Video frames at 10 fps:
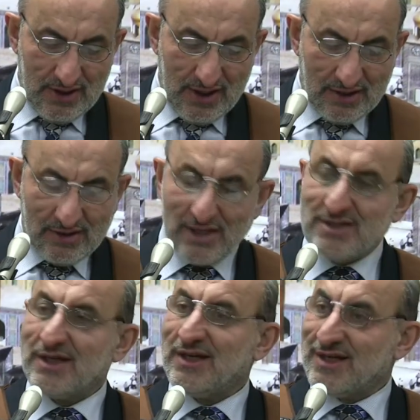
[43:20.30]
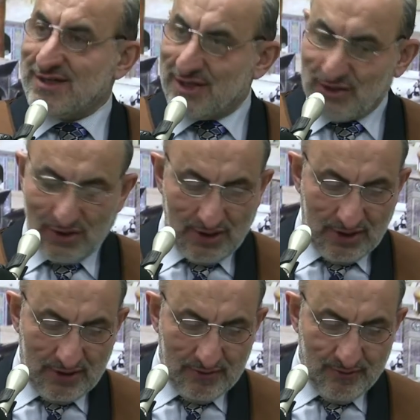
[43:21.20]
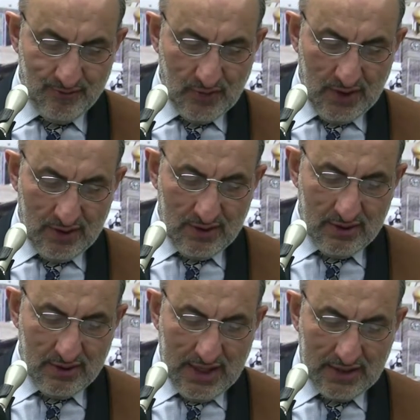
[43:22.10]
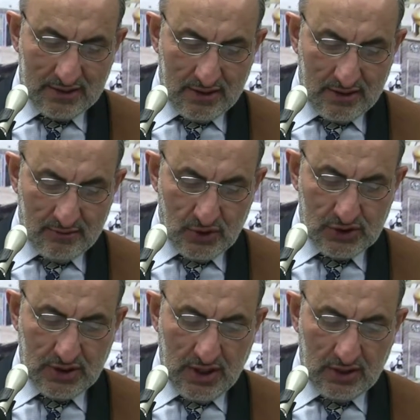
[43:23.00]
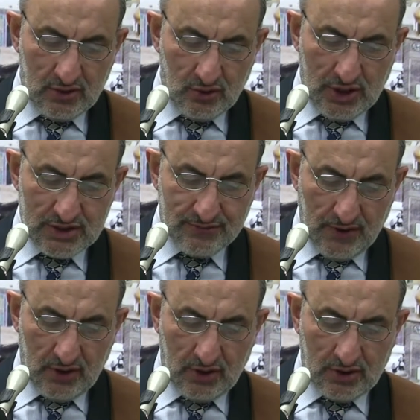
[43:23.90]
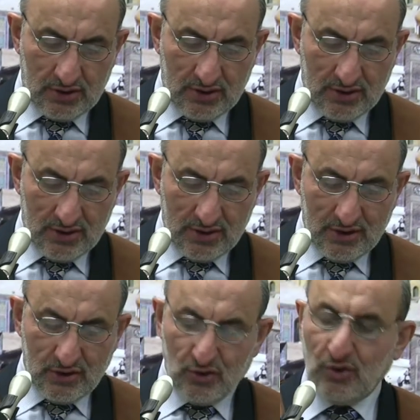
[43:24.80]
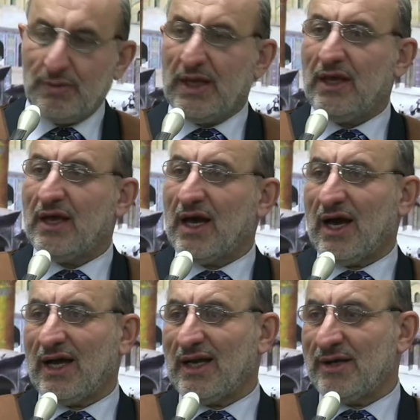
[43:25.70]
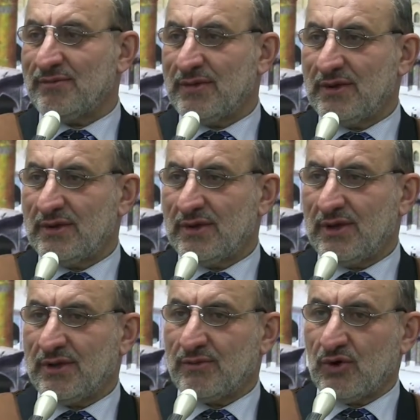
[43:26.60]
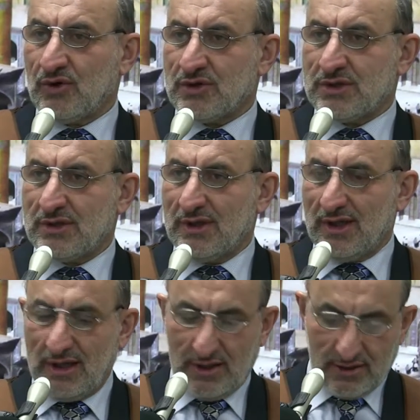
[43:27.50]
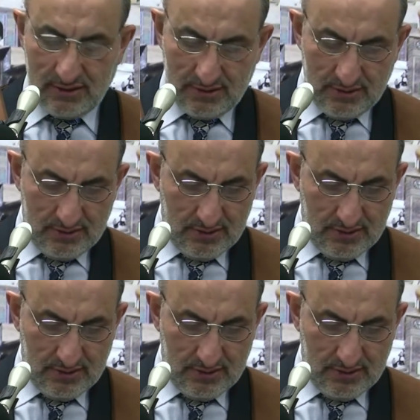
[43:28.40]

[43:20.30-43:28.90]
it is necessary that the mujtahid who is followed to be a'lam, the most learned,